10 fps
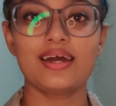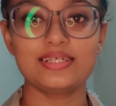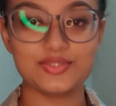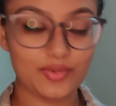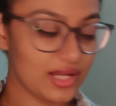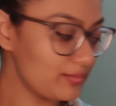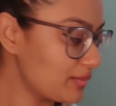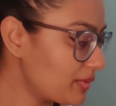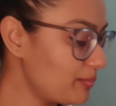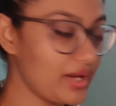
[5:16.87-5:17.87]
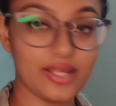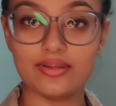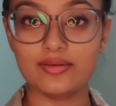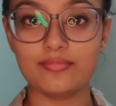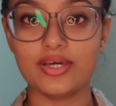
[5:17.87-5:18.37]
guys, so I'll be
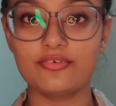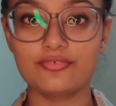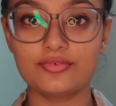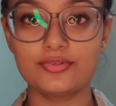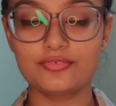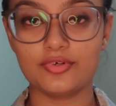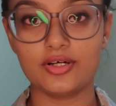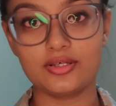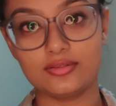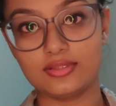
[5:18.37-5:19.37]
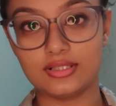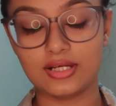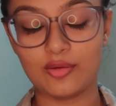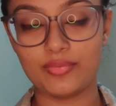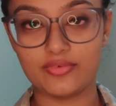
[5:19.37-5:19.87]
preparing my food for the
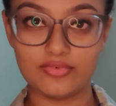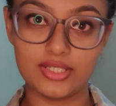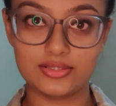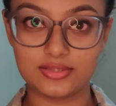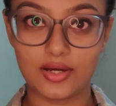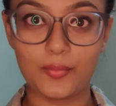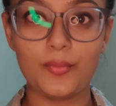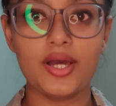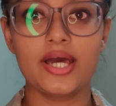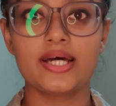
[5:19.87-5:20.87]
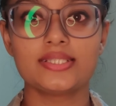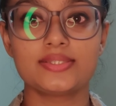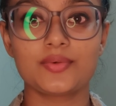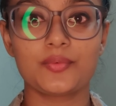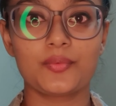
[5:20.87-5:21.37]
coming week now.
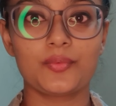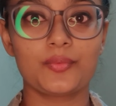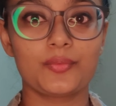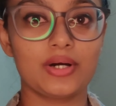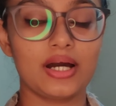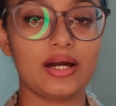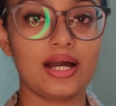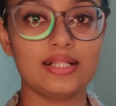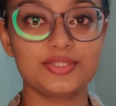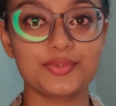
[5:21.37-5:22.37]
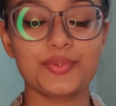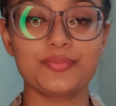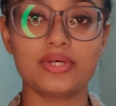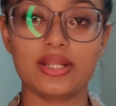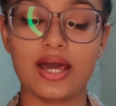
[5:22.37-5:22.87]
So I'll show
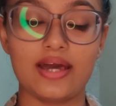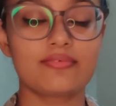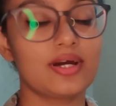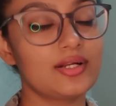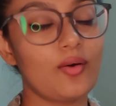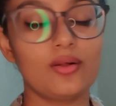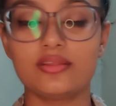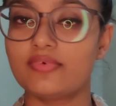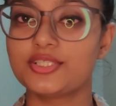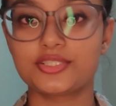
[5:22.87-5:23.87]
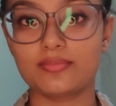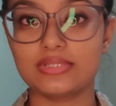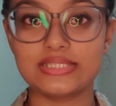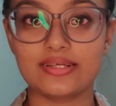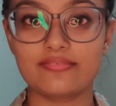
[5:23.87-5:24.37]
you that I have cut all the
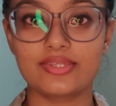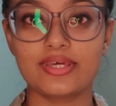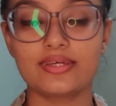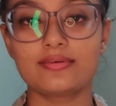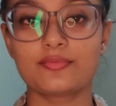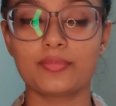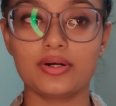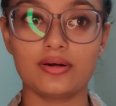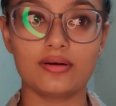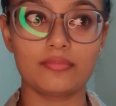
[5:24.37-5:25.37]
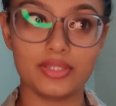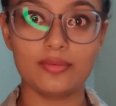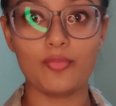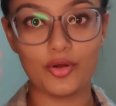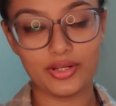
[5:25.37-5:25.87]
vegetables and everything in
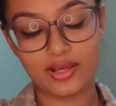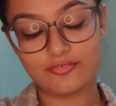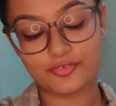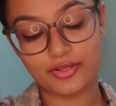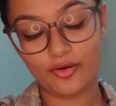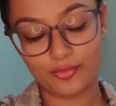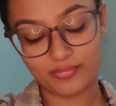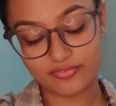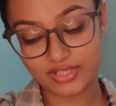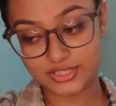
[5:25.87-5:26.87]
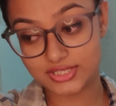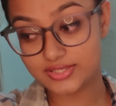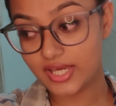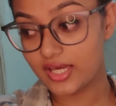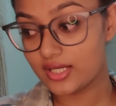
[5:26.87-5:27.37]
the morning after I got my
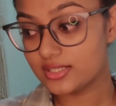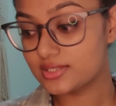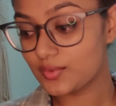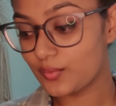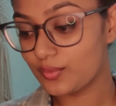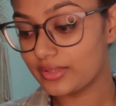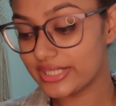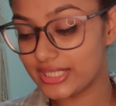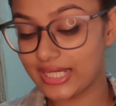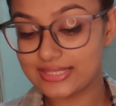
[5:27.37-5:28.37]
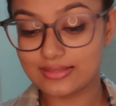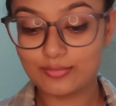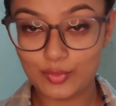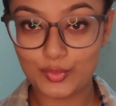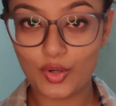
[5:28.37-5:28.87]
veggies. So it takes some
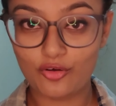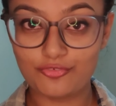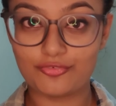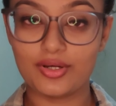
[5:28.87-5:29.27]
load off